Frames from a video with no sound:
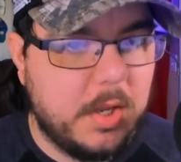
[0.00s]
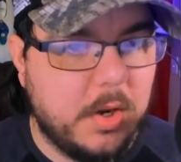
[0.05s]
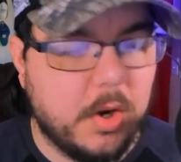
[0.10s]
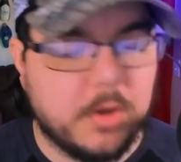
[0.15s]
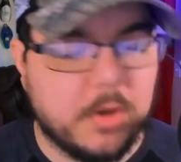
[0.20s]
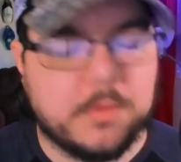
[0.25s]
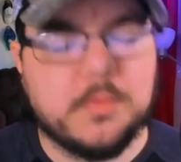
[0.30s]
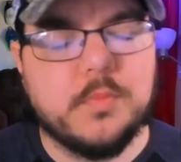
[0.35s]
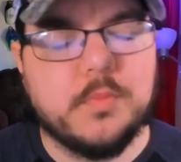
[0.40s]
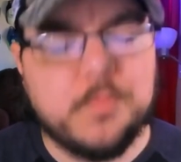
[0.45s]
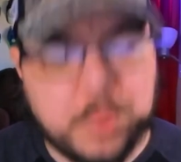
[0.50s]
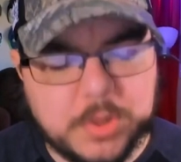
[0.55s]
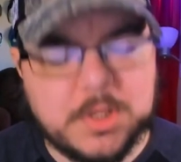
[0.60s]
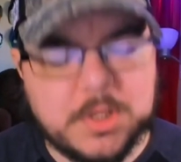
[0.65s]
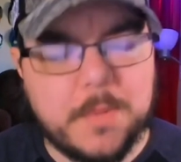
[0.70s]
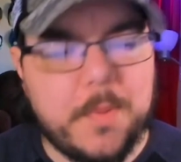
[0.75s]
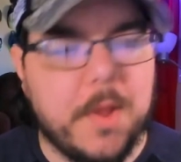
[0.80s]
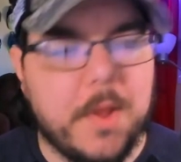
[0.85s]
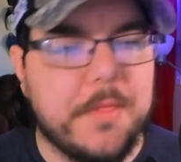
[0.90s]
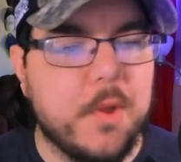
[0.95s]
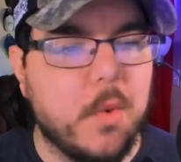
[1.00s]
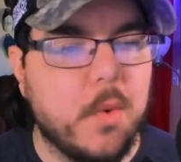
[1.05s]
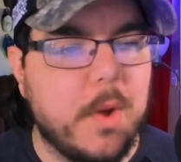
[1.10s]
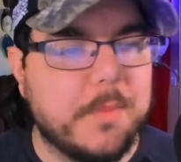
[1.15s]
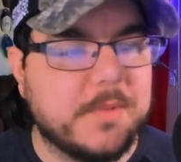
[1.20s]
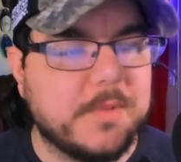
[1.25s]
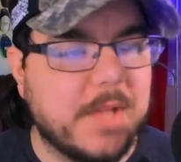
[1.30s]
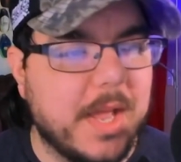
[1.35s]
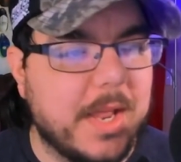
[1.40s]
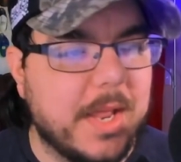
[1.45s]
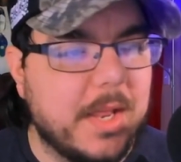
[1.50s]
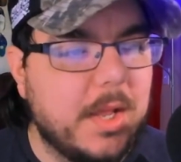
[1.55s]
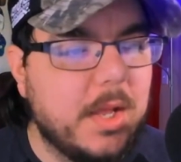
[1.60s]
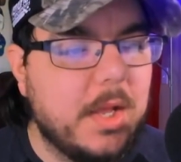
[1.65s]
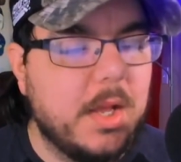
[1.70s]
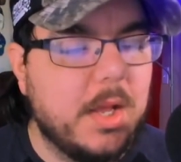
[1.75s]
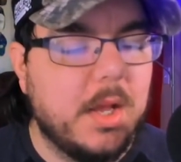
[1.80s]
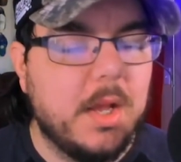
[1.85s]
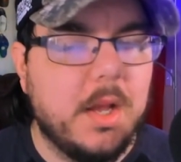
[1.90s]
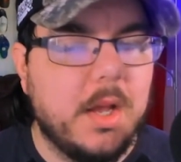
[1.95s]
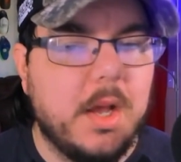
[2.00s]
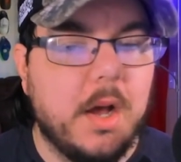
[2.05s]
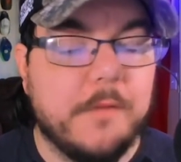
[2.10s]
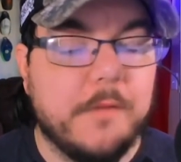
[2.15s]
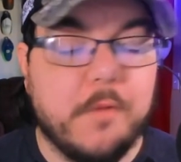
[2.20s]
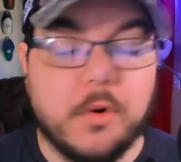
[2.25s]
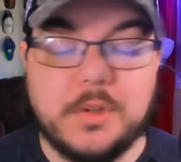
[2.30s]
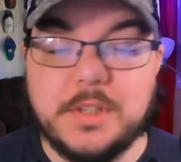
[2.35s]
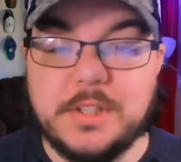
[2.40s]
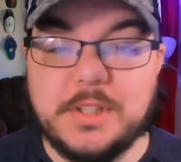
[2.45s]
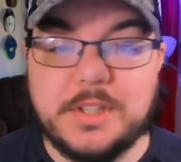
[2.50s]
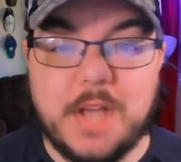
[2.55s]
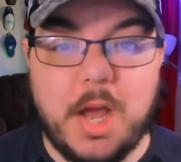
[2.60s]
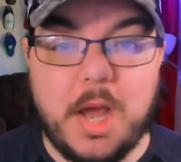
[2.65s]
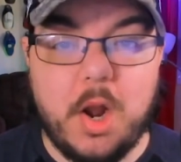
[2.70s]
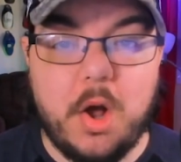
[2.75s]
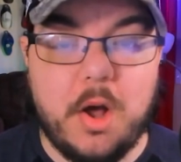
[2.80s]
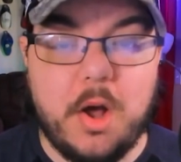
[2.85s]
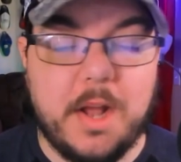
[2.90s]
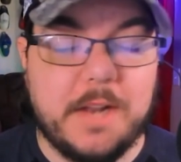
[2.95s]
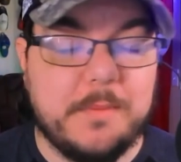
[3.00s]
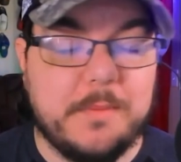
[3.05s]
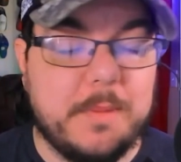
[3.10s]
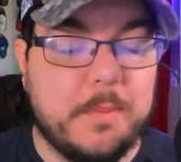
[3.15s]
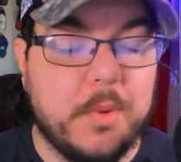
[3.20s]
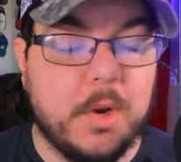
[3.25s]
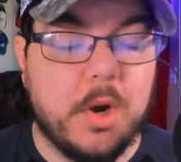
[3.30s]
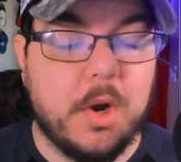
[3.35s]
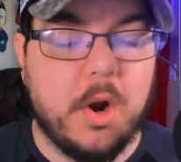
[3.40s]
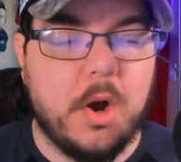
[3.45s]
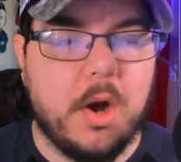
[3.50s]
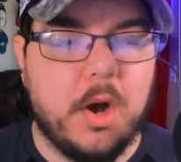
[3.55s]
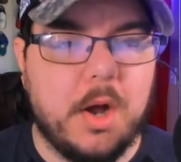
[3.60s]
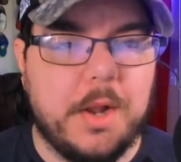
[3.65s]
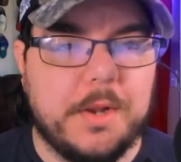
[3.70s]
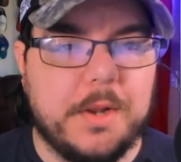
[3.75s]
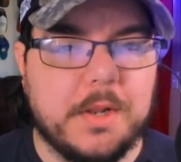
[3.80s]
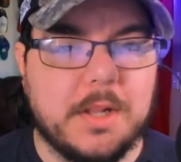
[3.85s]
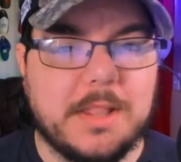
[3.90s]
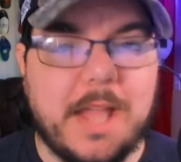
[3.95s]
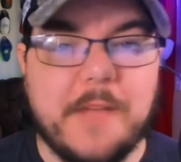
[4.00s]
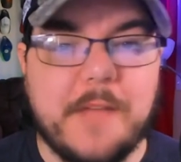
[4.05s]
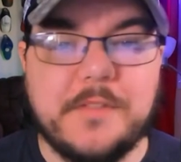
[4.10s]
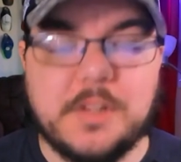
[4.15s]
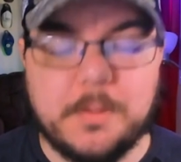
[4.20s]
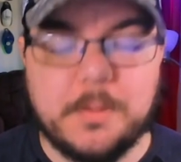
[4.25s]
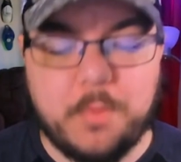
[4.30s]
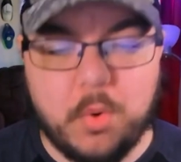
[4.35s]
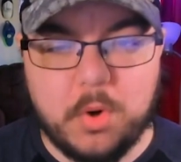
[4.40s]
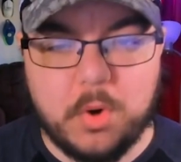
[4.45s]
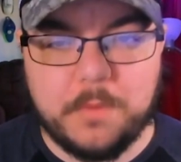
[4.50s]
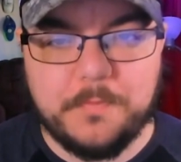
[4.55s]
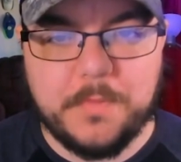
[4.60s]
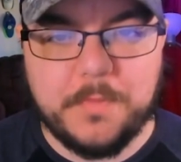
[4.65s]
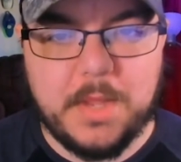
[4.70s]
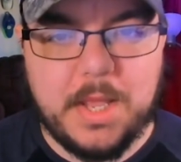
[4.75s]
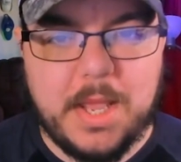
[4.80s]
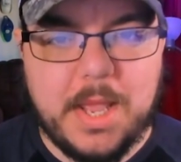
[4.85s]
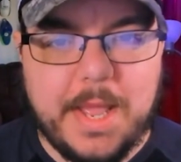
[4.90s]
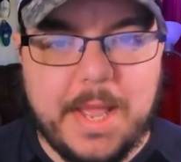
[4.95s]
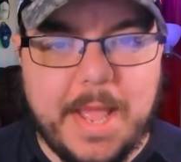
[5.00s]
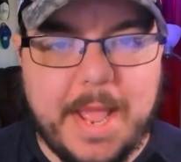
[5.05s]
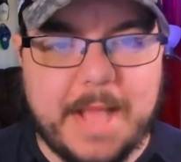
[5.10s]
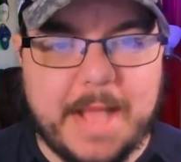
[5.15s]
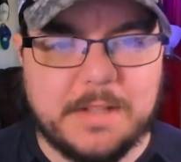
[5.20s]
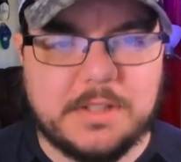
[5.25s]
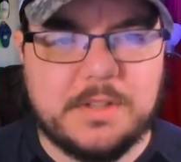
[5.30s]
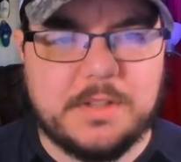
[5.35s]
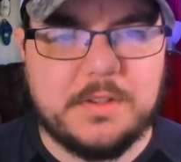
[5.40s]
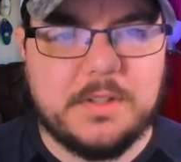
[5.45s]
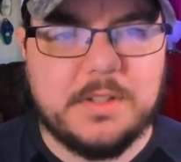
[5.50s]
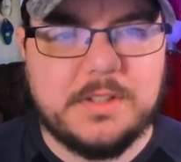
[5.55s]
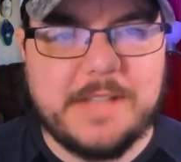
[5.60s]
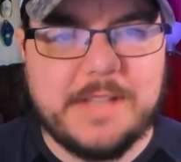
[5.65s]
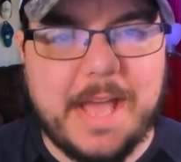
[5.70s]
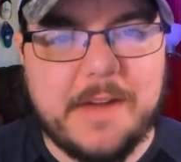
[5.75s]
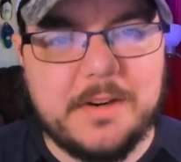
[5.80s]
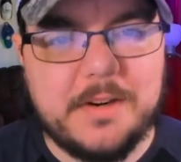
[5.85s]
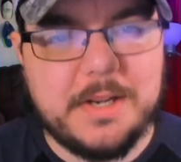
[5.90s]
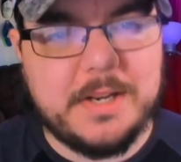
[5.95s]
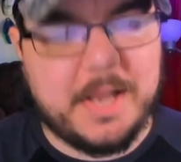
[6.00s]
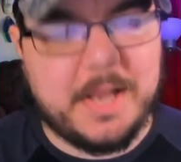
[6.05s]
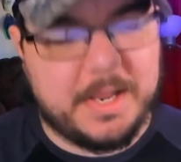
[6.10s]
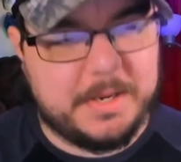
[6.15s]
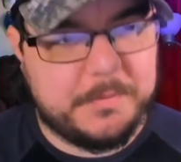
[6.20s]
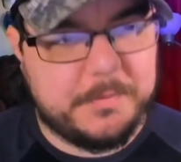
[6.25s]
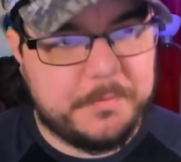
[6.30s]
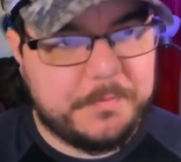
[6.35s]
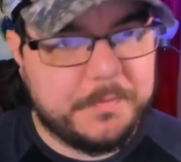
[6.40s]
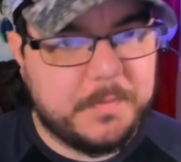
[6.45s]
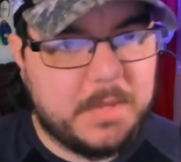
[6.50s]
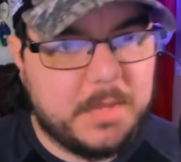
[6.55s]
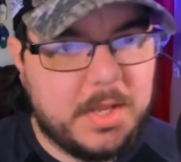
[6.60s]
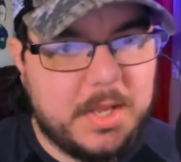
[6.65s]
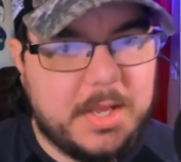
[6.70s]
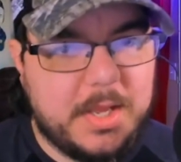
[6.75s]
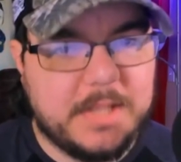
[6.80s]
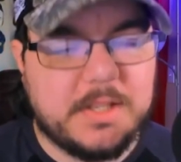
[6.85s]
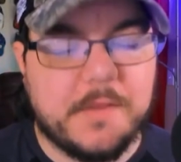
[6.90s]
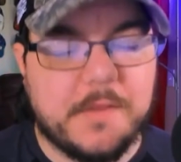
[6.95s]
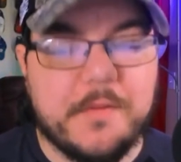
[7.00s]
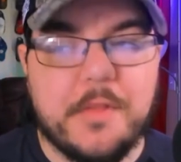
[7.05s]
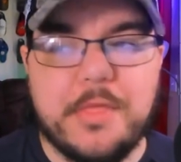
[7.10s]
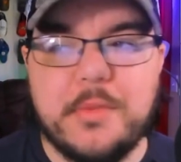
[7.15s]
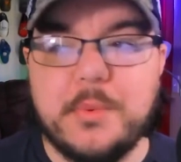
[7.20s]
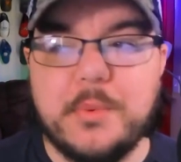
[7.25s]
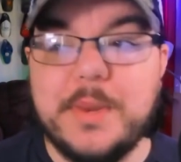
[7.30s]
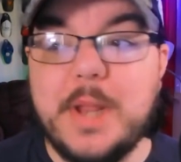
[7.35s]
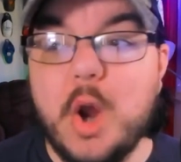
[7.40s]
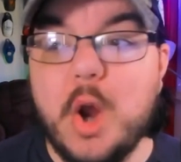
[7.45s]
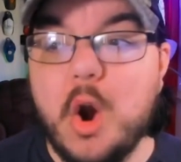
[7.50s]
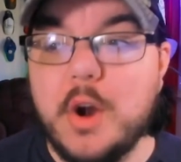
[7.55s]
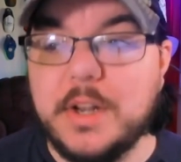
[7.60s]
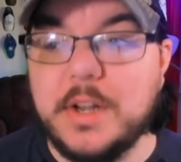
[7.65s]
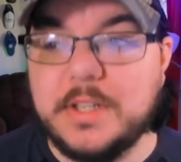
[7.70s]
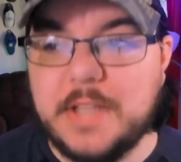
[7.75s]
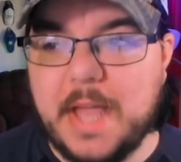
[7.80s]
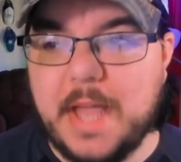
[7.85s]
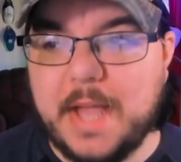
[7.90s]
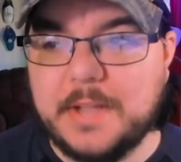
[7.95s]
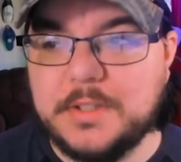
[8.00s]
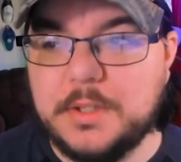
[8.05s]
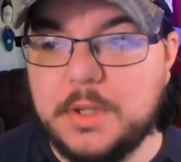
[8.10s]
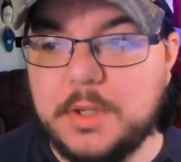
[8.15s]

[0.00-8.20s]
or puts up on their website, unfortunately, Scott Hall had to be put on life support as Saturday night, he suffered 3 heart attacks.